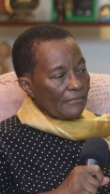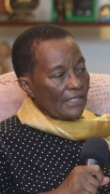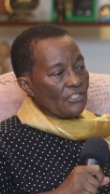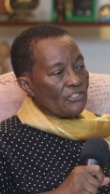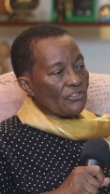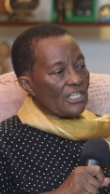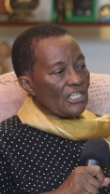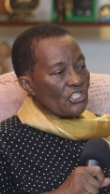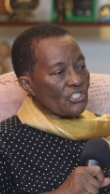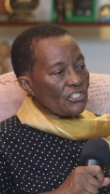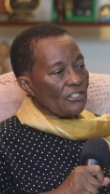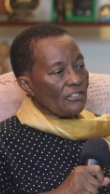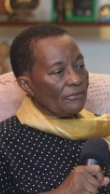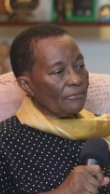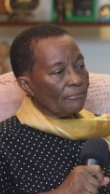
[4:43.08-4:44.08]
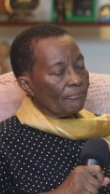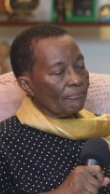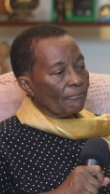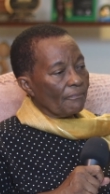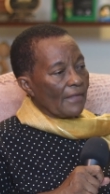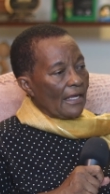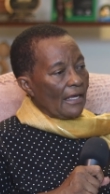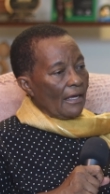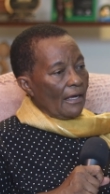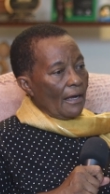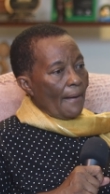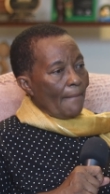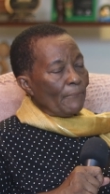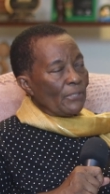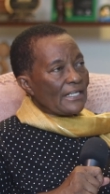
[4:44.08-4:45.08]
education.
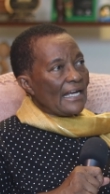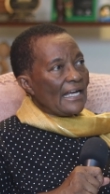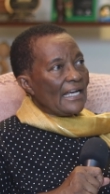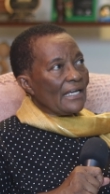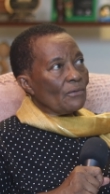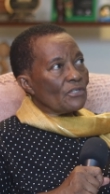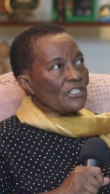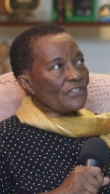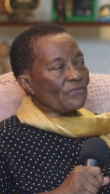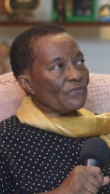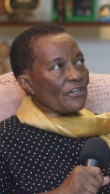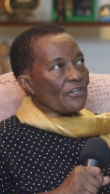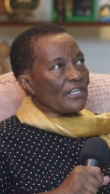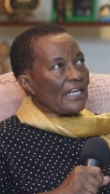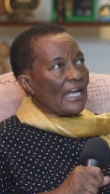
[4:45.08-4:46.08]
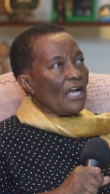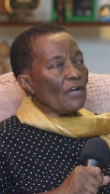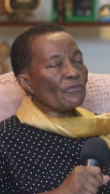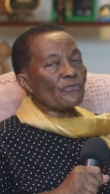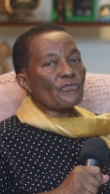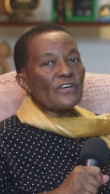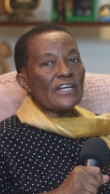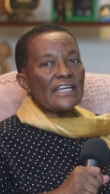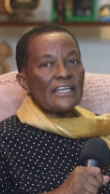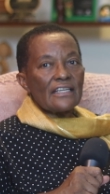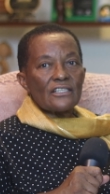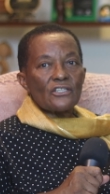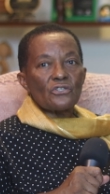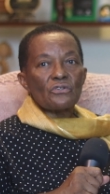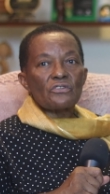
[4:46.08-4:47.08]
But I was very
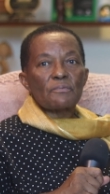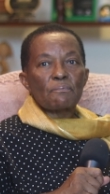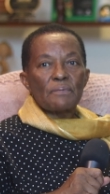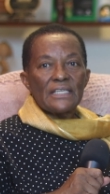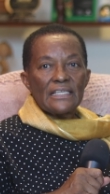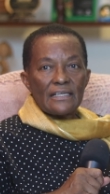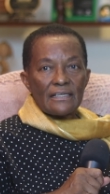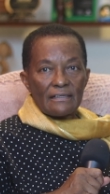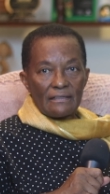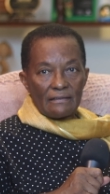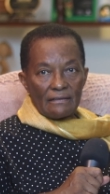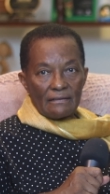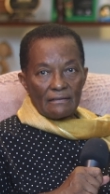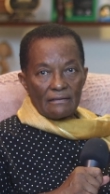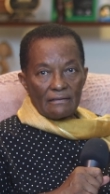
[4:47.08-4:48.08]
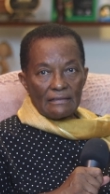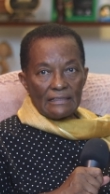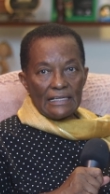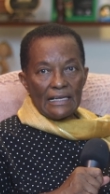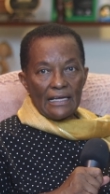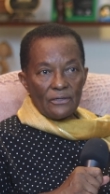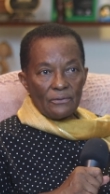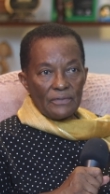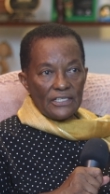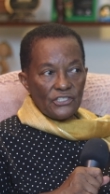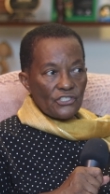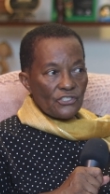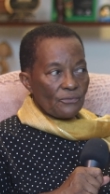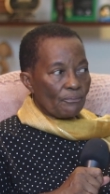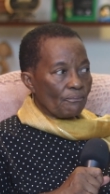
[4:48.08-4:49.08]
afraid to speak the
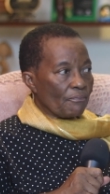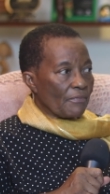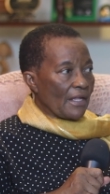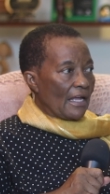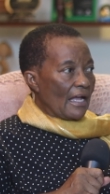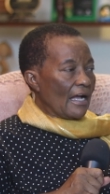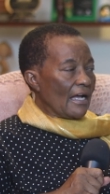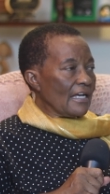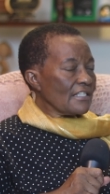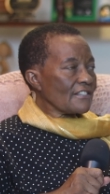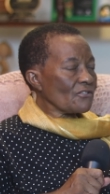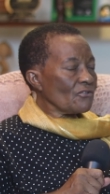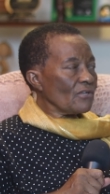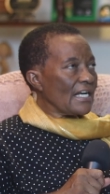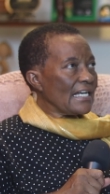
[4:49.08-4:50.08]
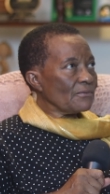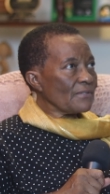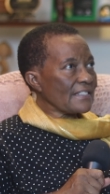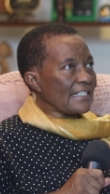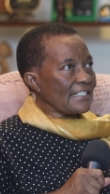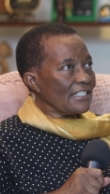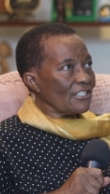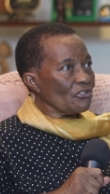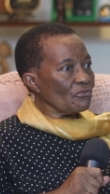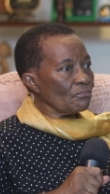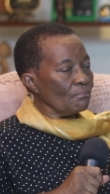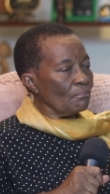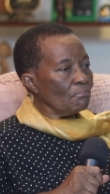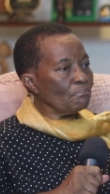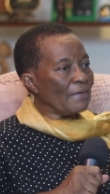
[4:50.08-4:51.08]
language. And so I was getting
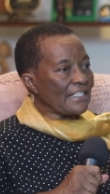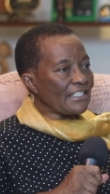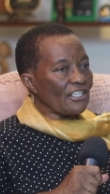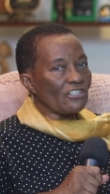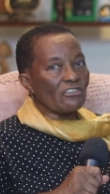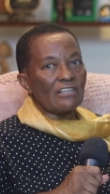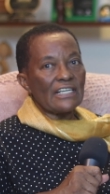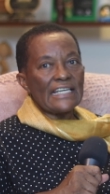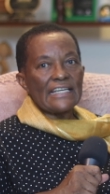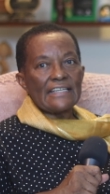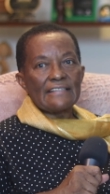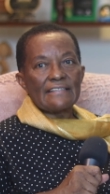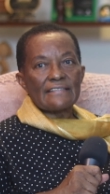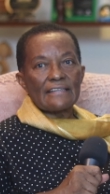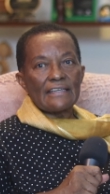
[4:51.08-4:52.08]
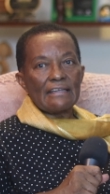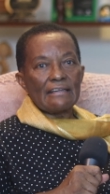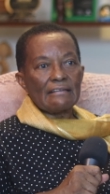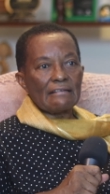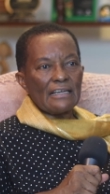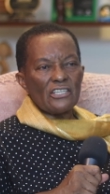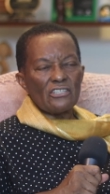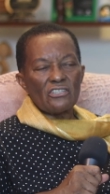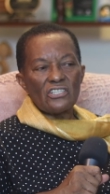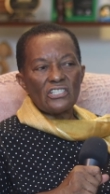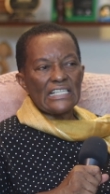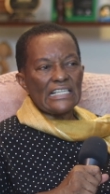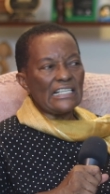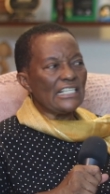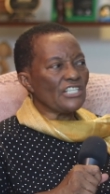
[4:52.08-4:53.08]
better grades in, you
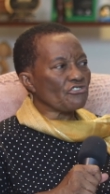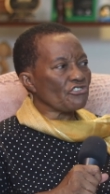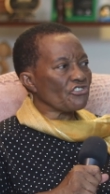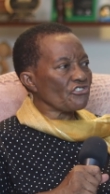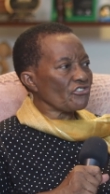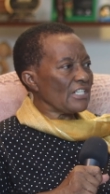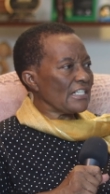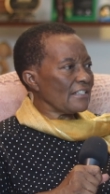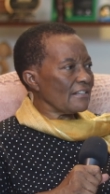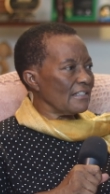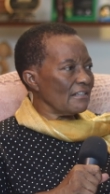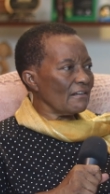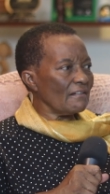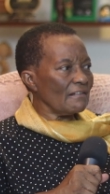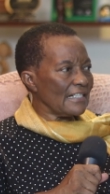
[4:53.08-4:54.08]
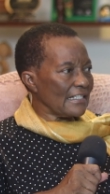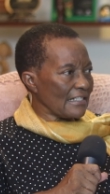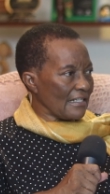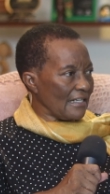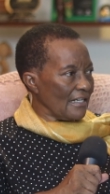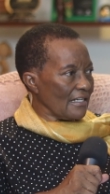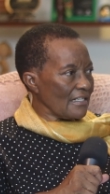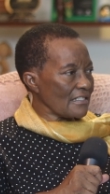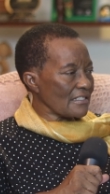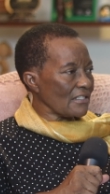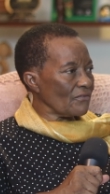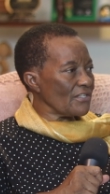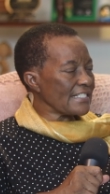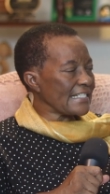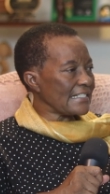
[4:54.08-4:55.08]
did literature and you did all that kind of
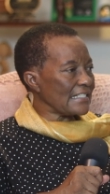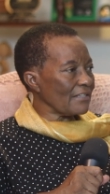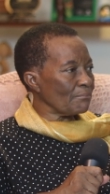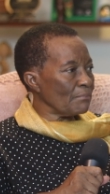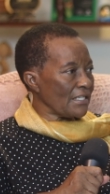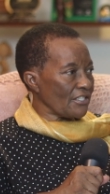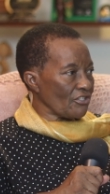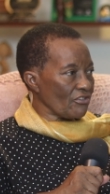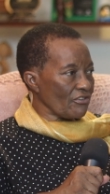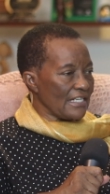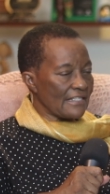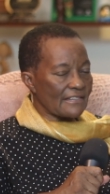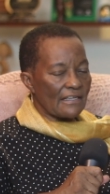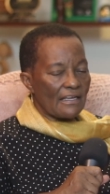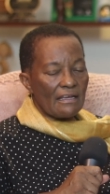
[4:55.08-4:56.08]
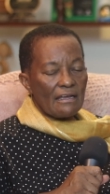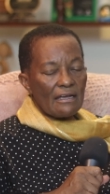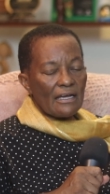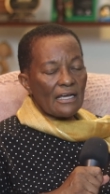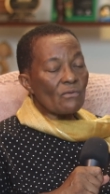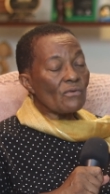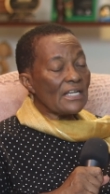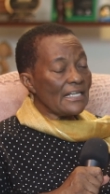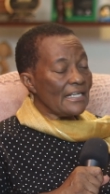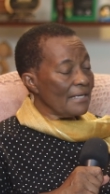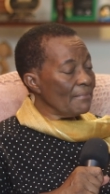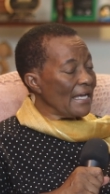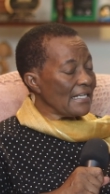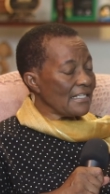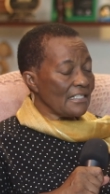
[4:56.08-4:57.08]
stuff. I was getting better grades. And one day
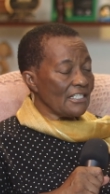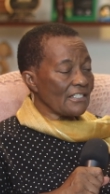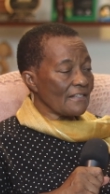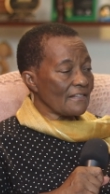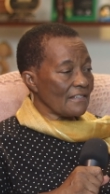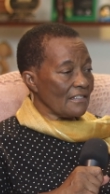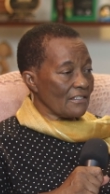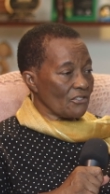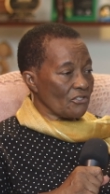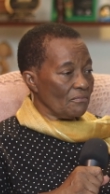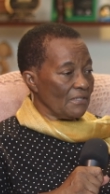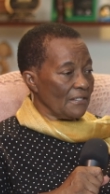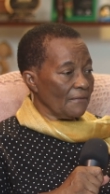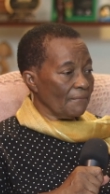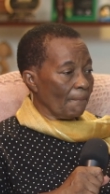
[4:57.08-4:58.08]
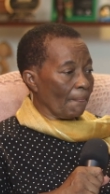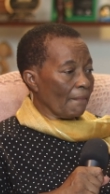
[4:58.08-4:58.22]
my teacher says to me,